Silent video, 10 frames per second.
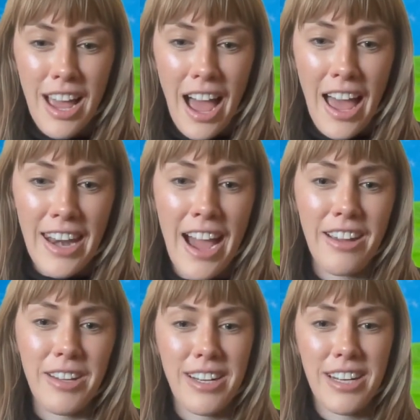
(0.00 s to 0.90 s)
and how
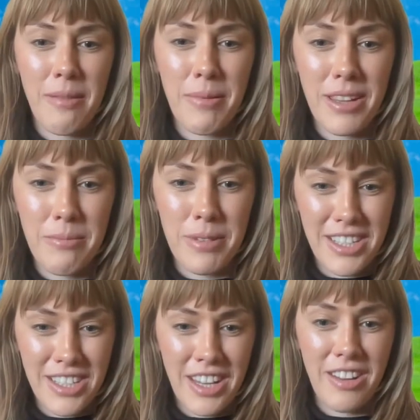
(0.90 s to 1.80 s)
you ended up in the
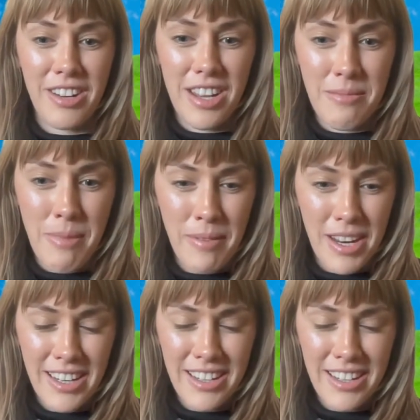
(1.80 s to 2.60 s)
position that you're in at the moment.